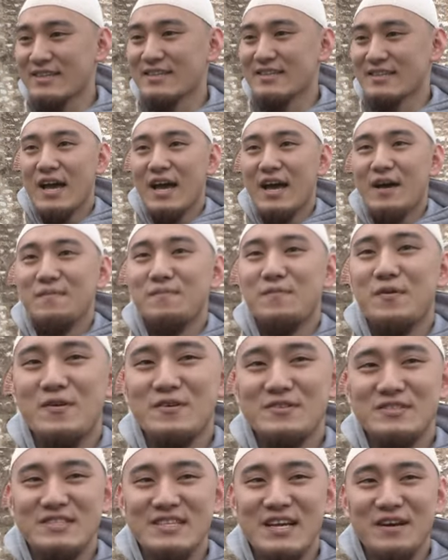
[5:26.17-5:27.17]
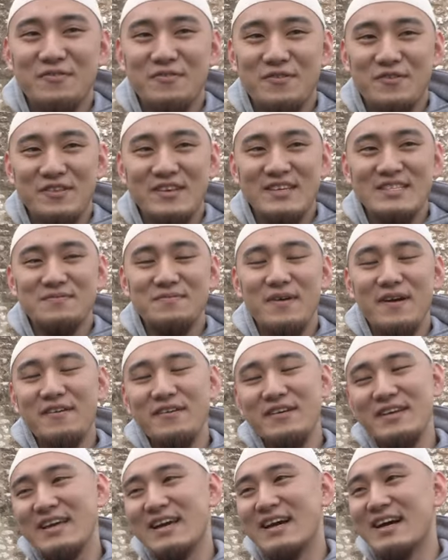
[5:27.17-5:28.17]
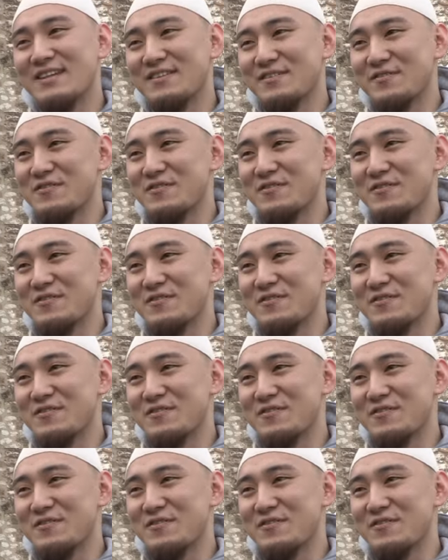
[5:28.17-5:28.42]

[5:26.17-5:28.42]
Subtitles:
Yeah. Bosnian food, it's very hard